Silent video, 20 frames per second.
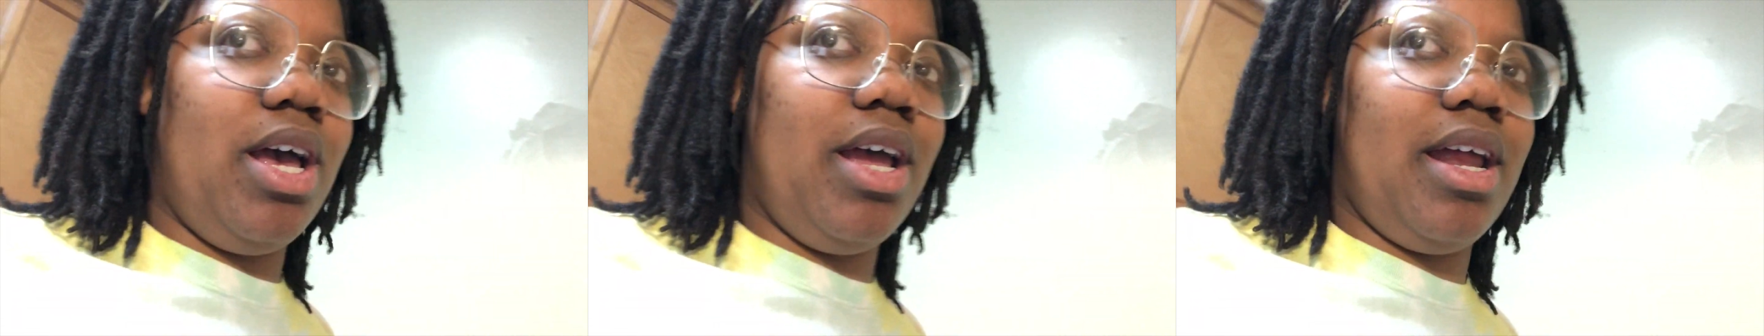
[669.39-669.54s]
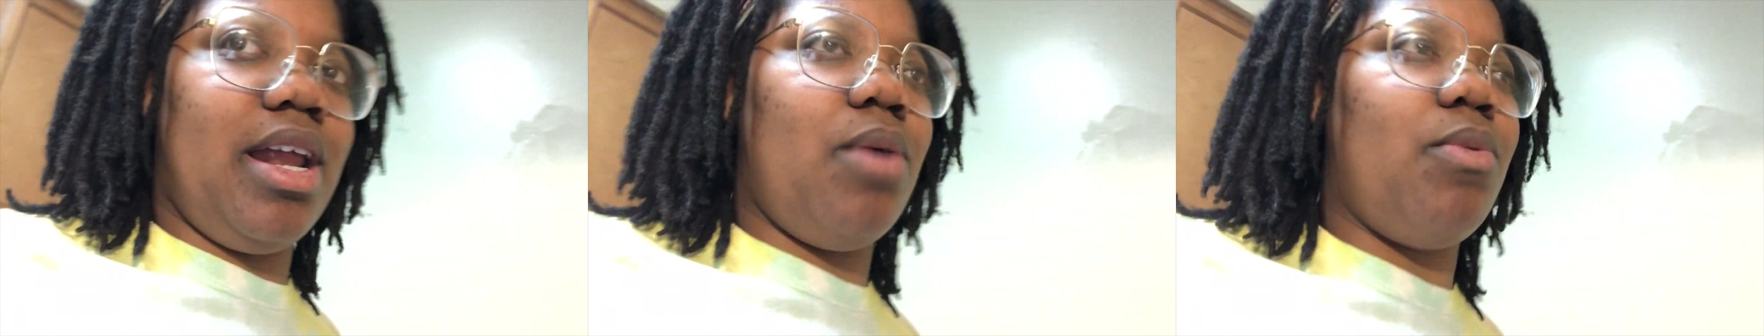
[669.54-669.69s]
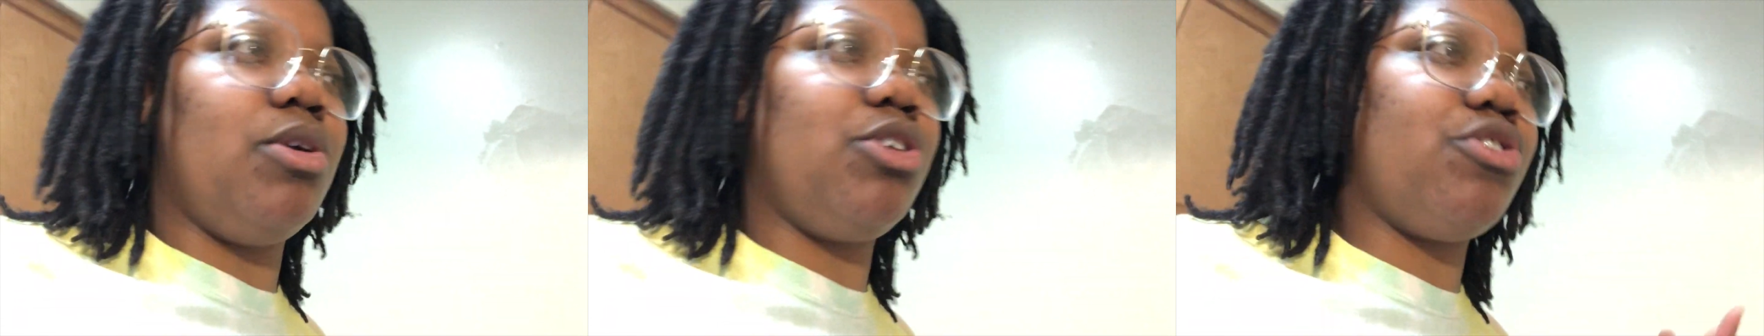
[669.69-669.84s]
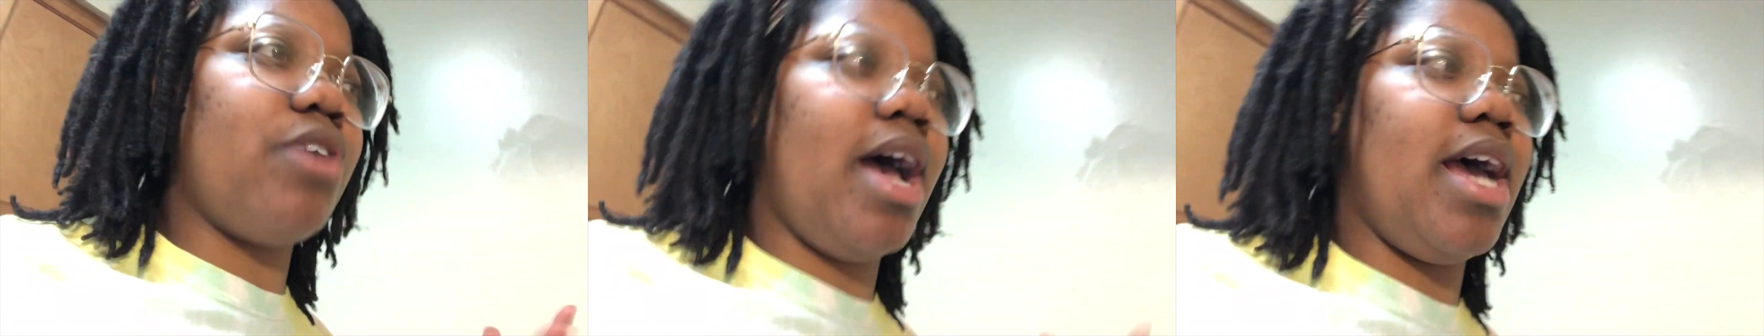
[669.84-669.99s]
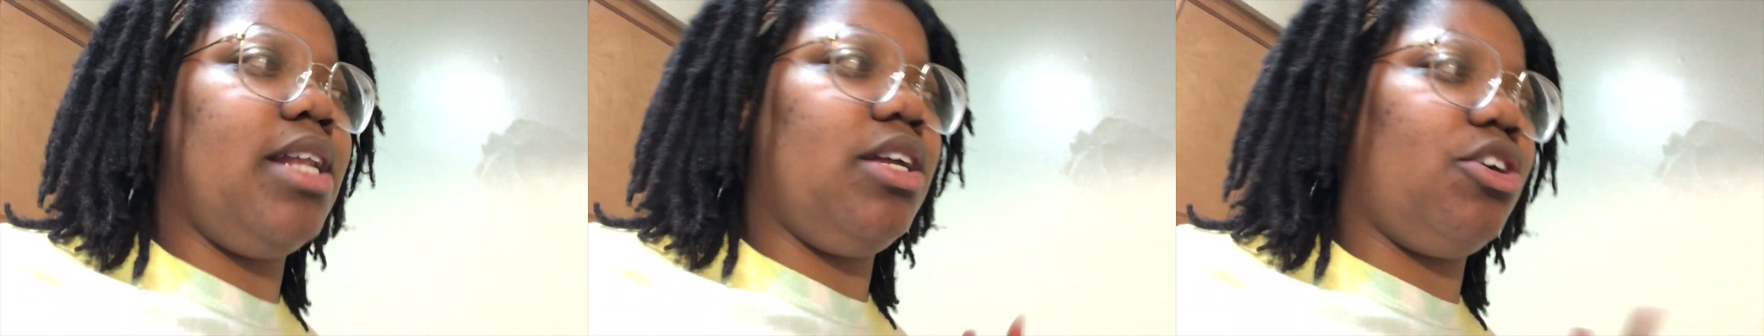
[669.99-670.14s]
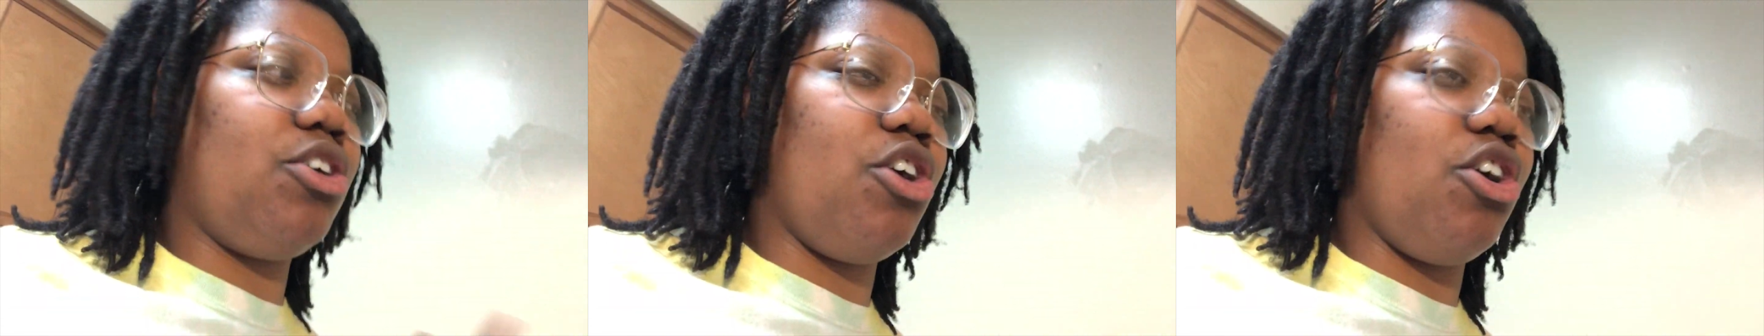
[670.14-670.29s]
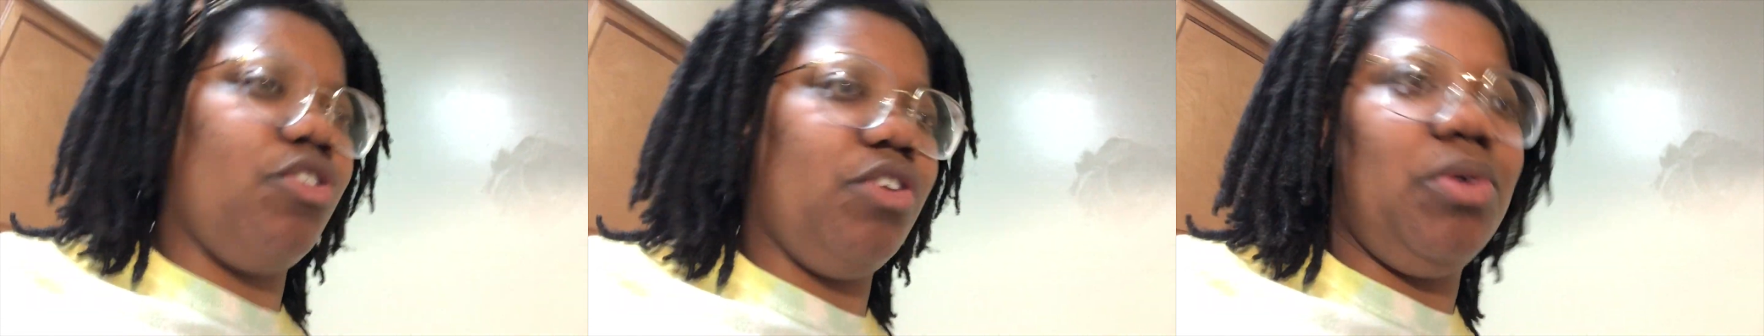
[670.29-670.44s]
And I want to try the
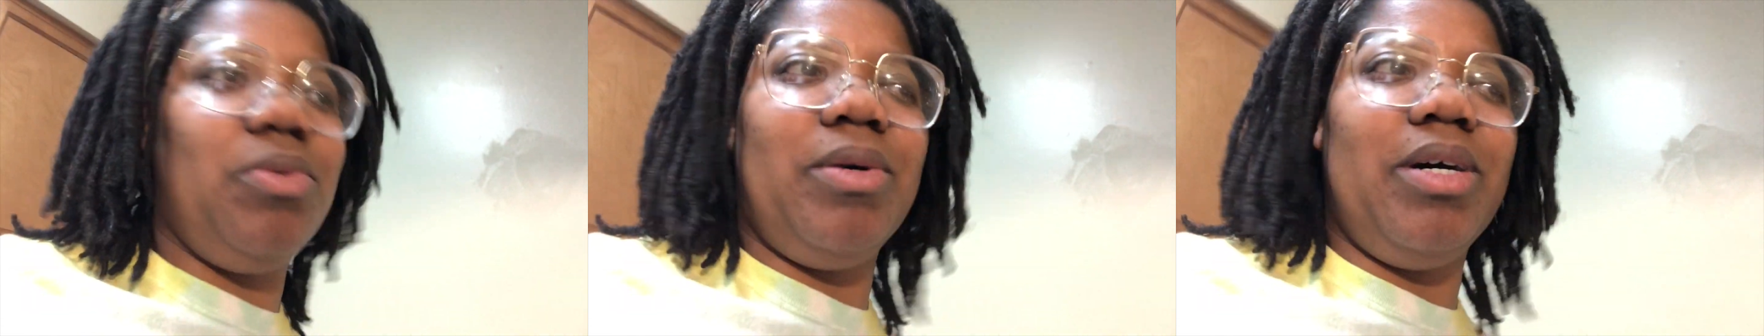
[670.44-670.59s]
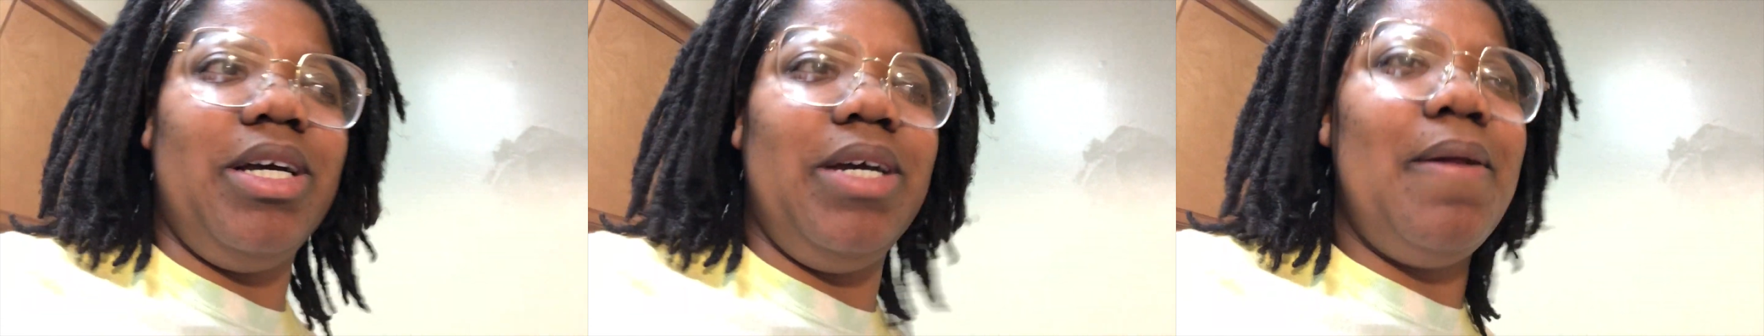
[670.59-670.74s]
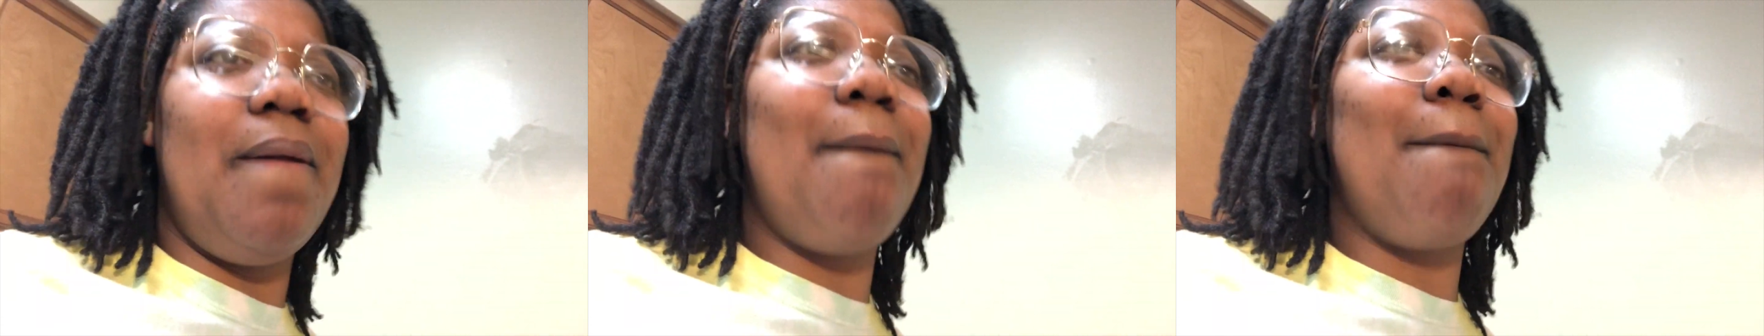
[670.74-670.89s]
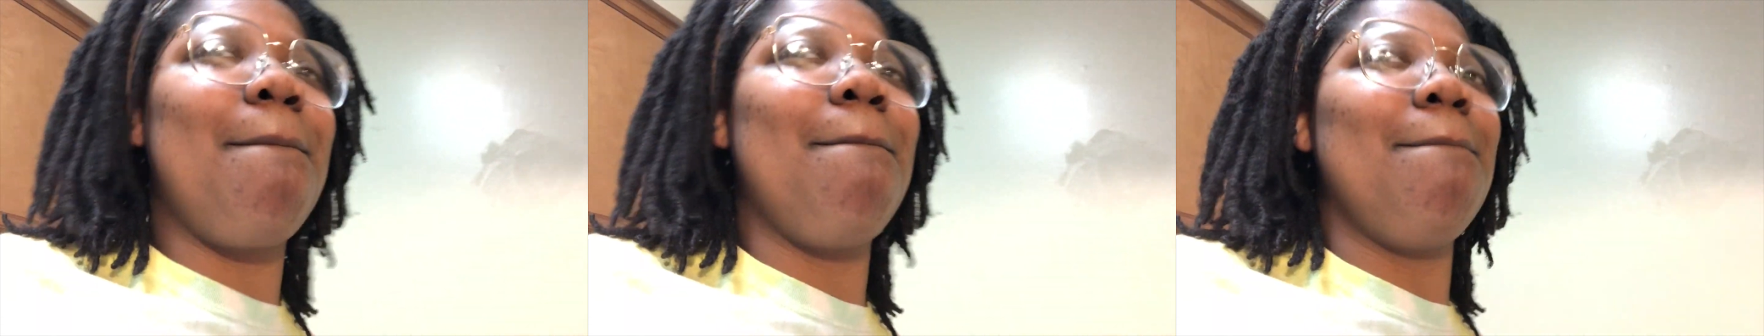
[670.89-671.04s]
curry one.